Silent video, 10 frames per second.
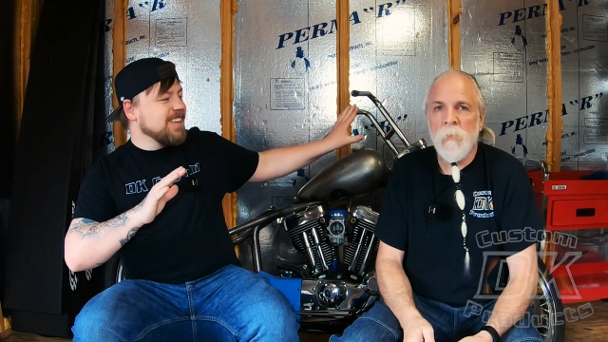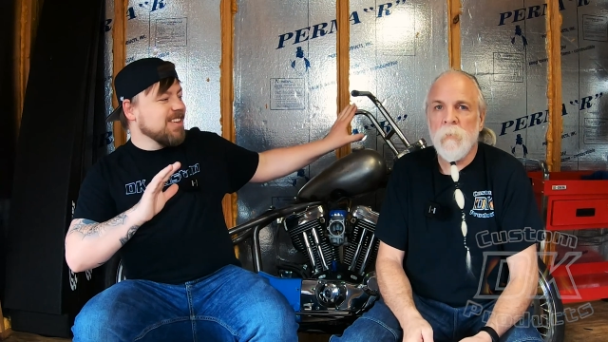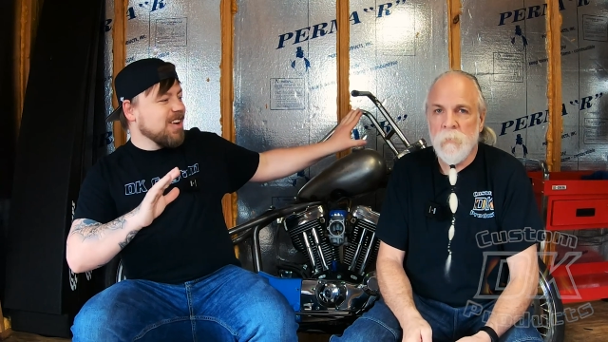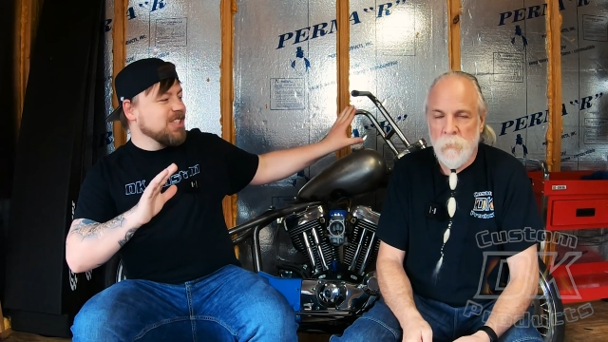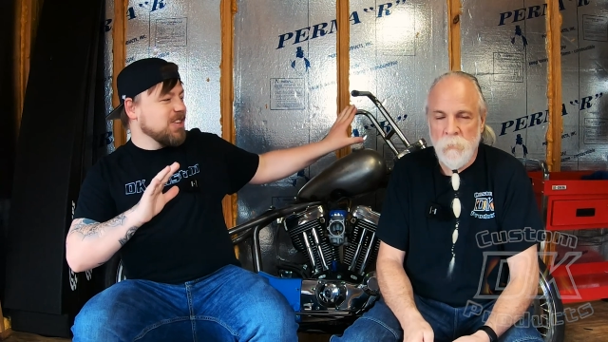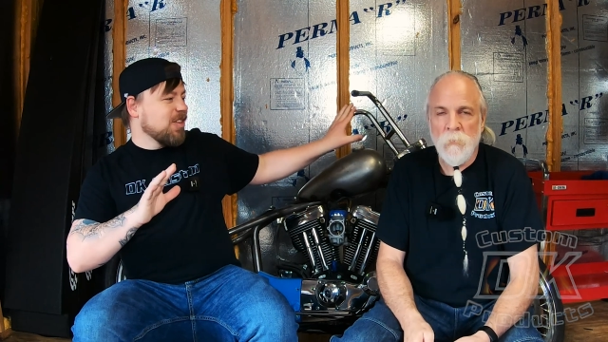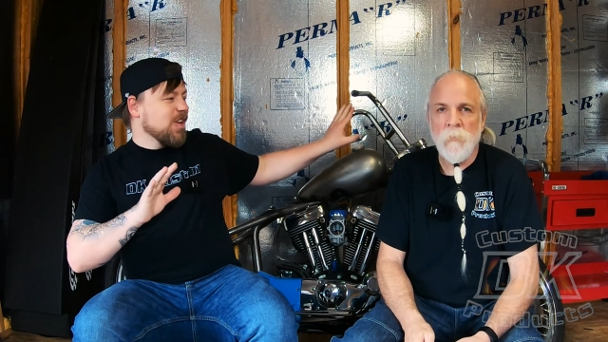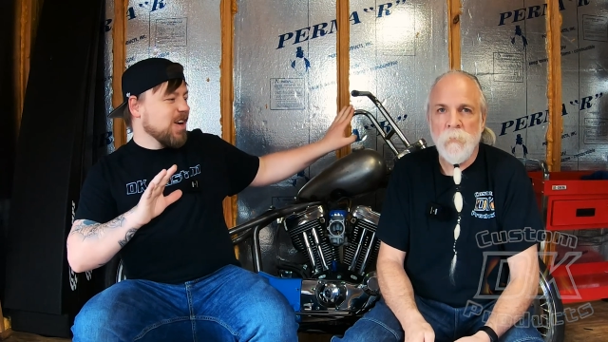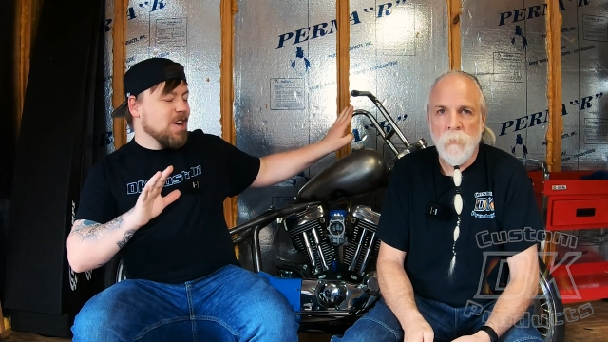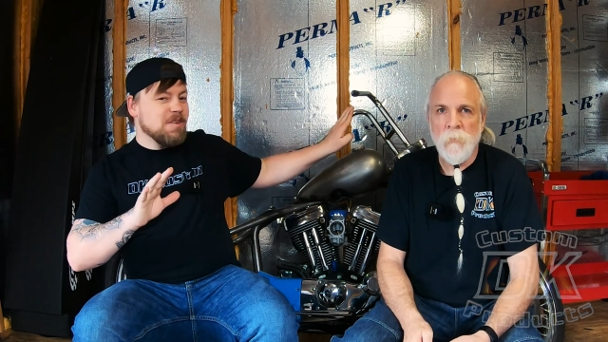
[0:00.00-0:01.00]
Speaker 1: you know, as long as you don't see
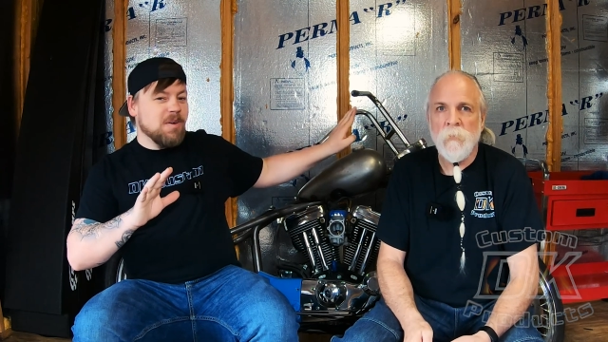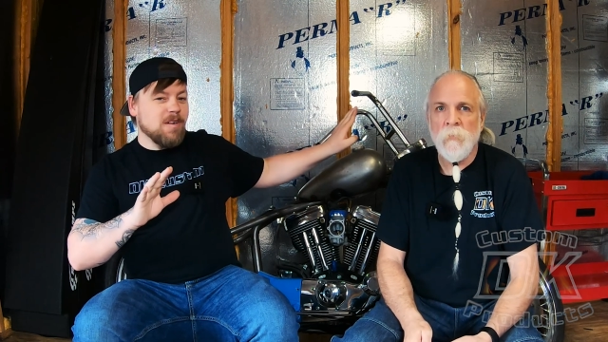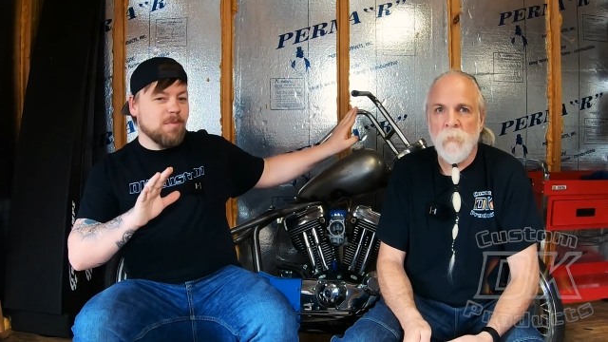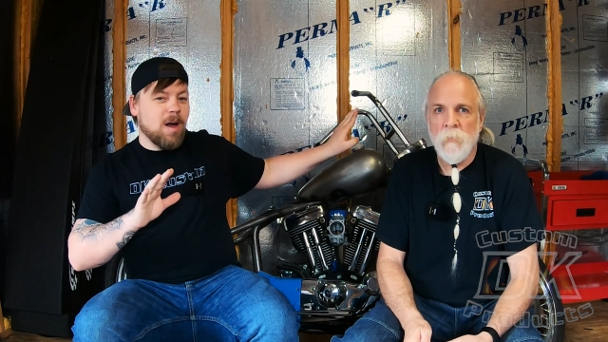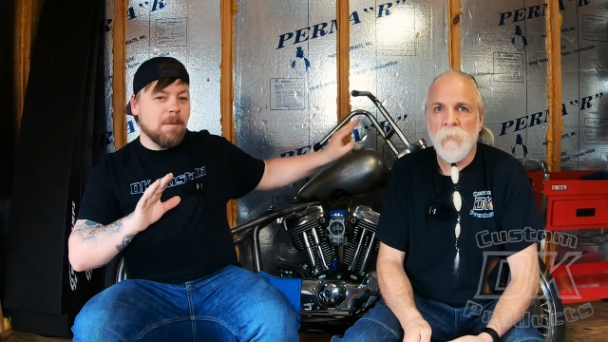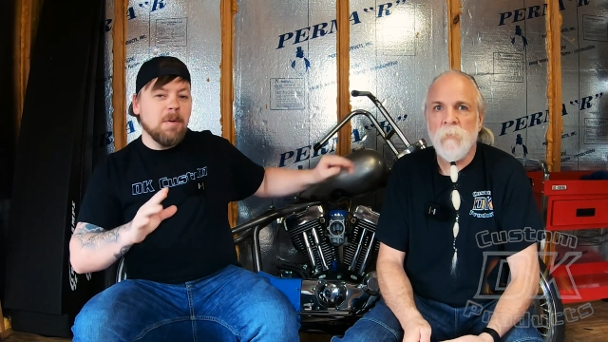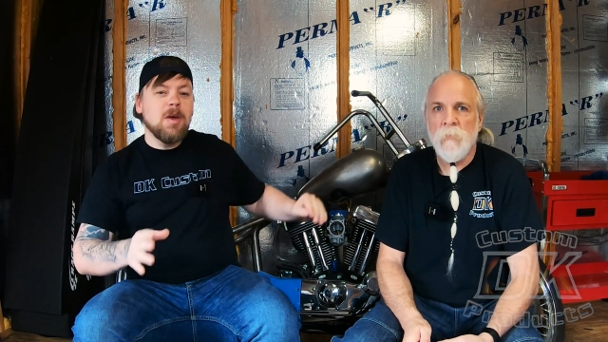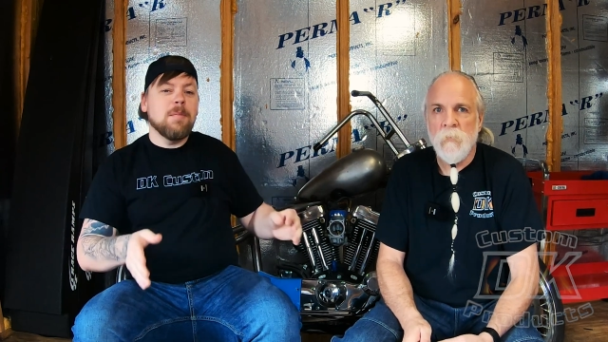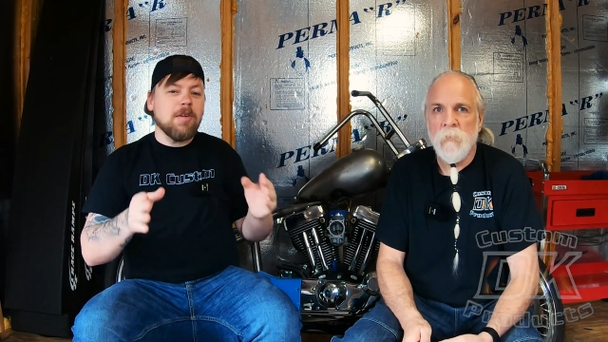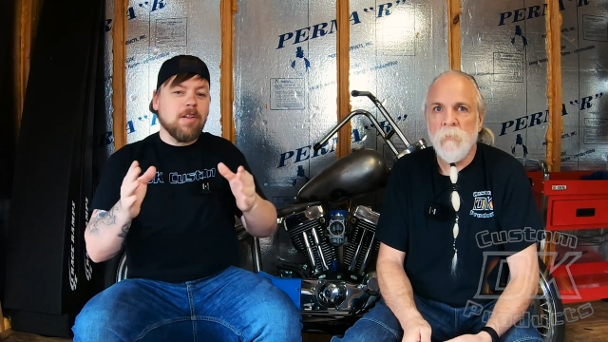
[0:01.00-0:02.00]
a code, you don't have a problem.
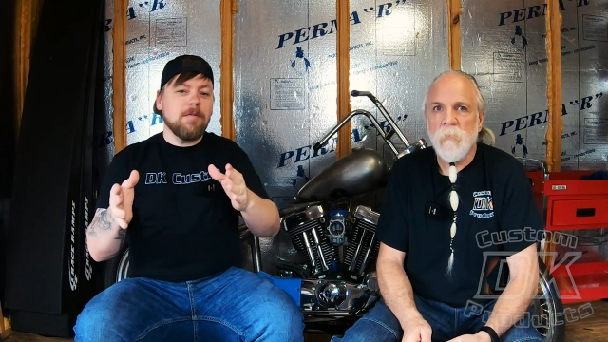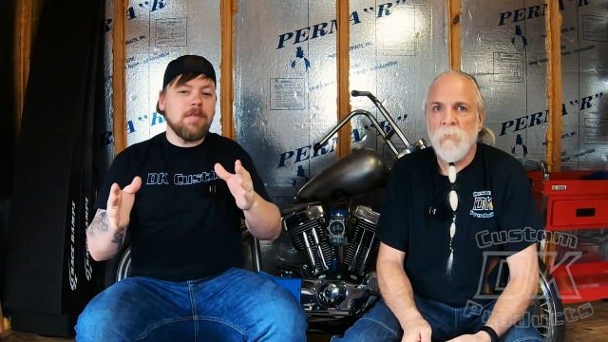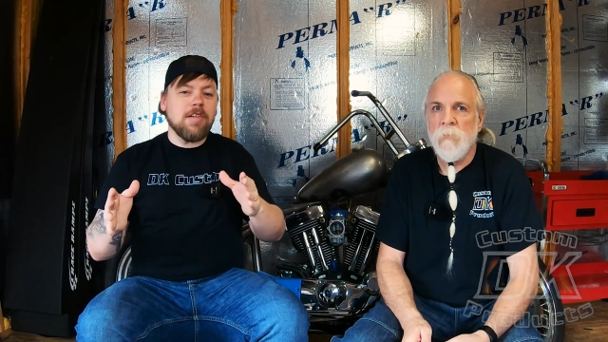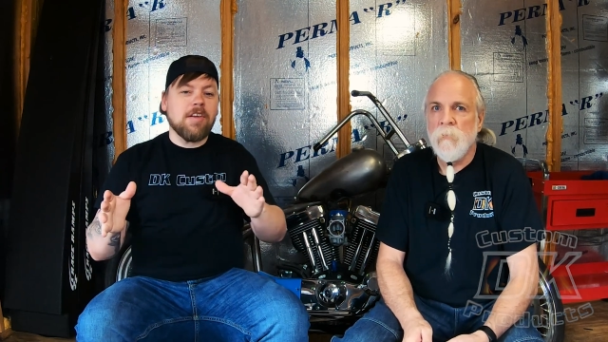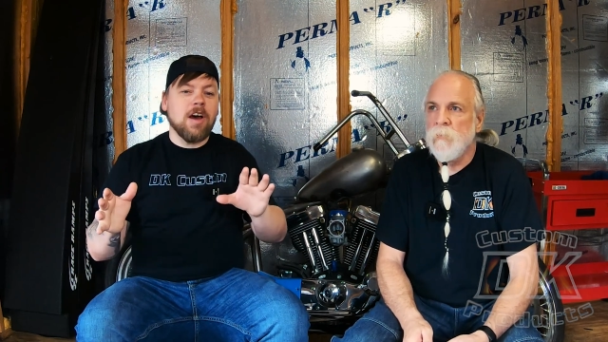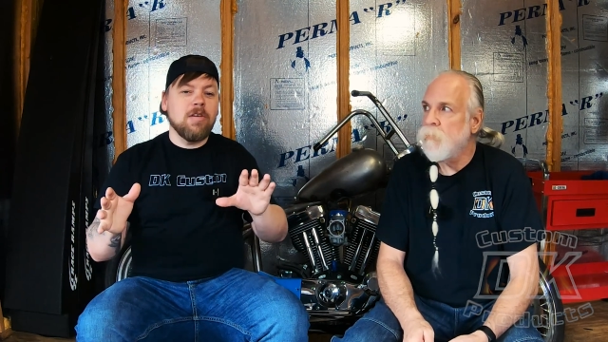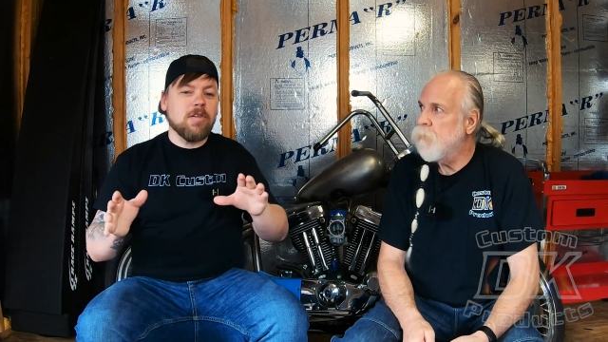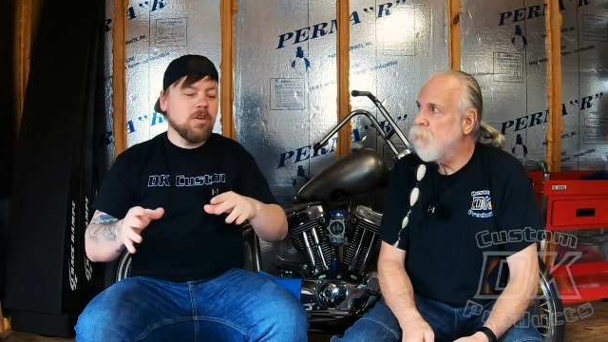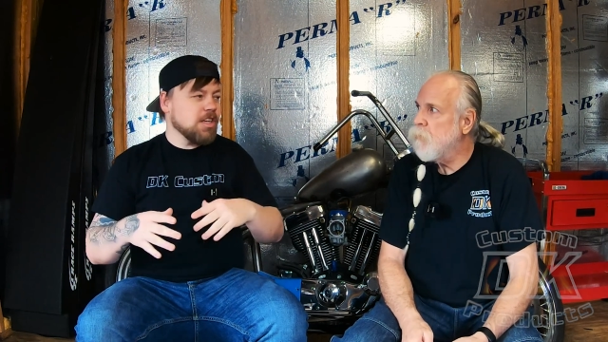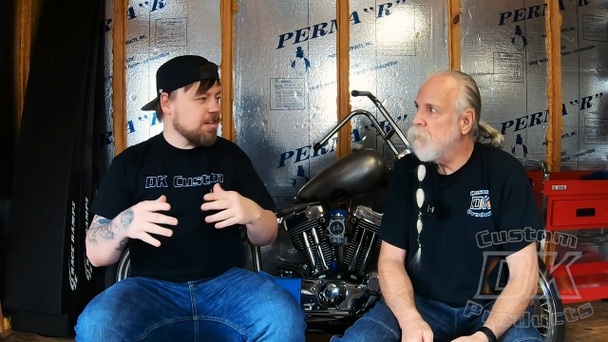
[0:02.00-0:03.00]
But some of these codes
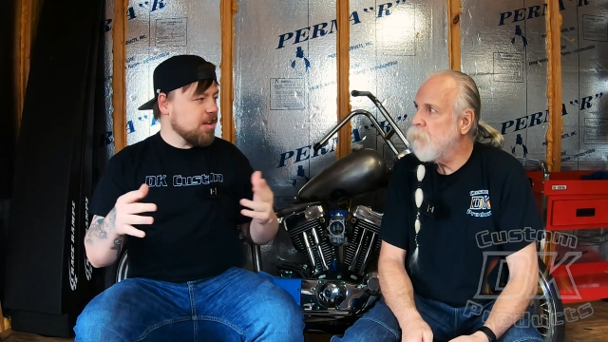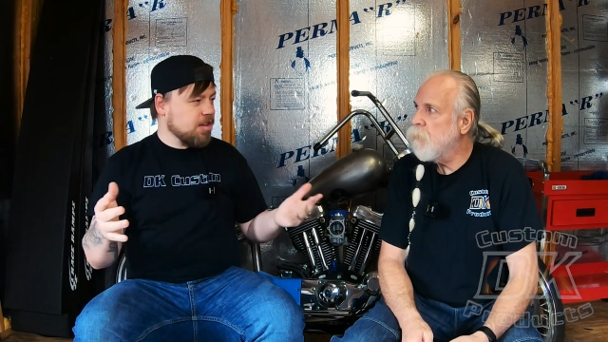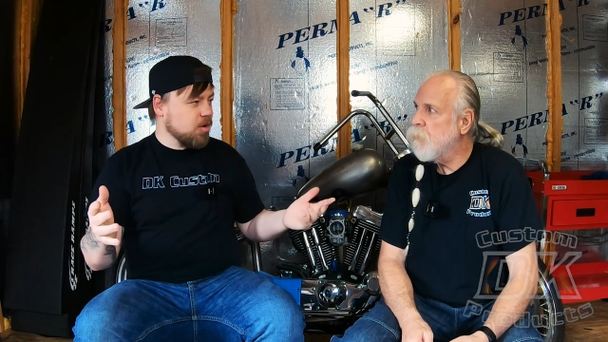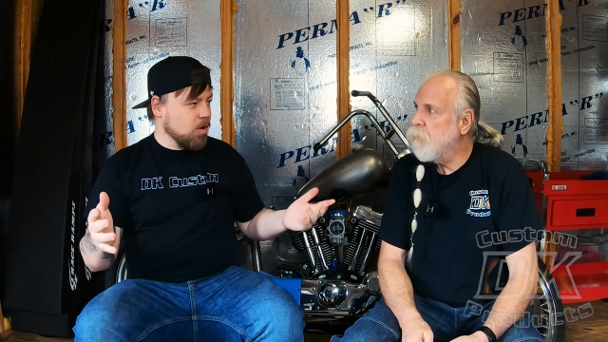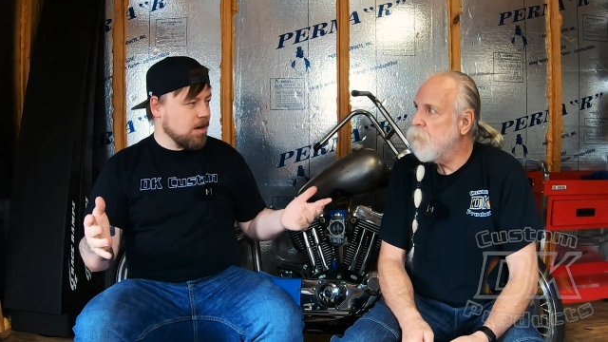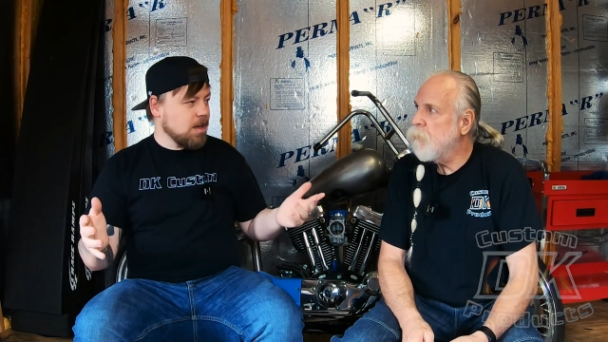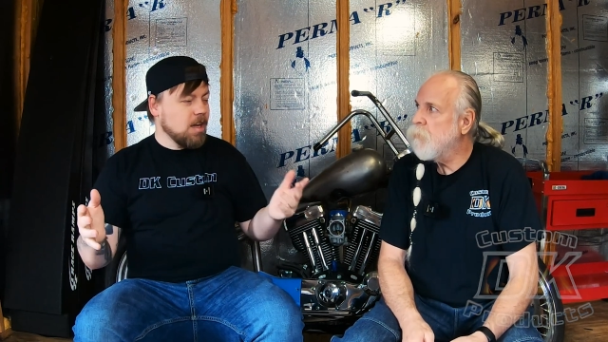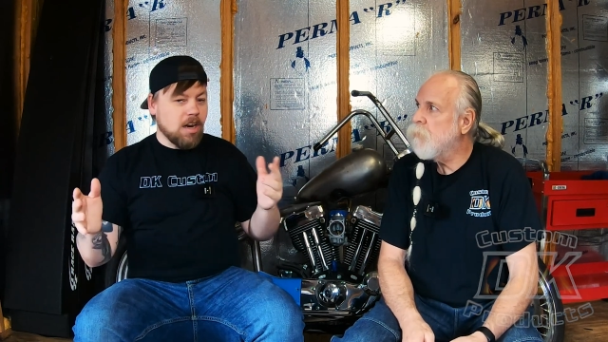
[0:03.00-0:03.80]
are just historic